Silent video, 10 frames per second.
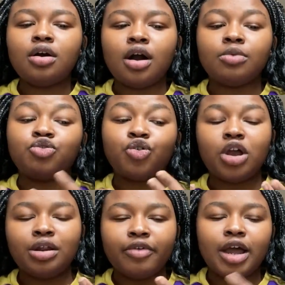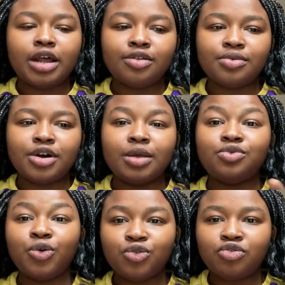I'm trying to write another one.
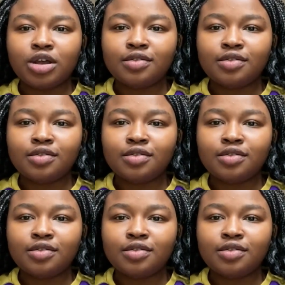I'm also trying